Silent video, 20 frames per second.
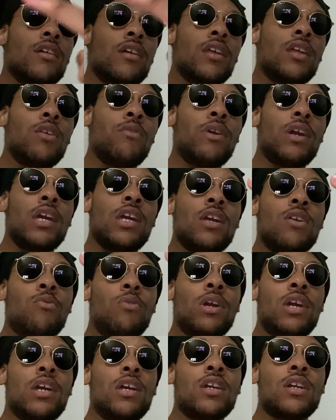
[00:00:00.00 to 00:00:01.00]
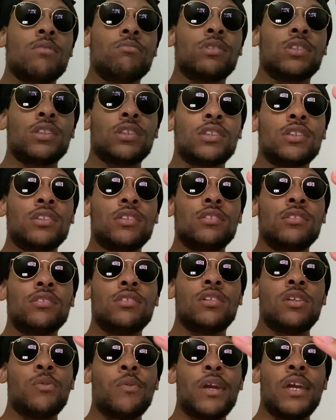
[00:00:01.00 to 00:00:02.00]
You ain't, you know what I'm saying?
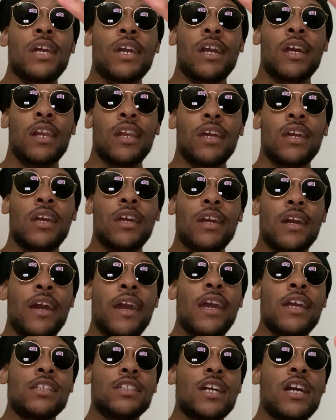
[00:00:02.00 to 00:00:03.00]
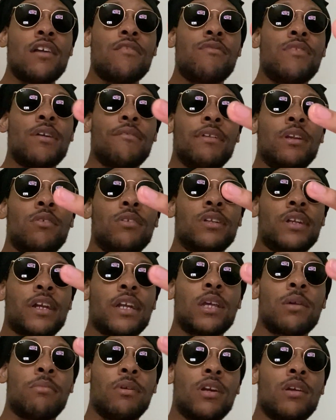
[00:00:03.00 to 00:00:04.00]
You ain't clean. I ain't trying to fuck with no
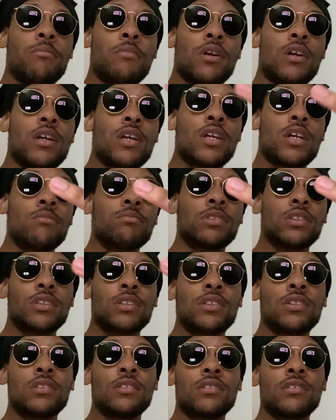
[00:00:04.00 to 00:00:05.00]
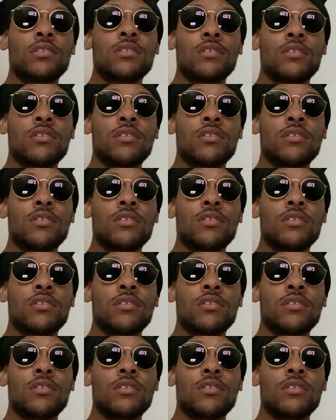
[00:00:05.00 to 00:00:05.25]
dirty bit, man. You know what I'm saying?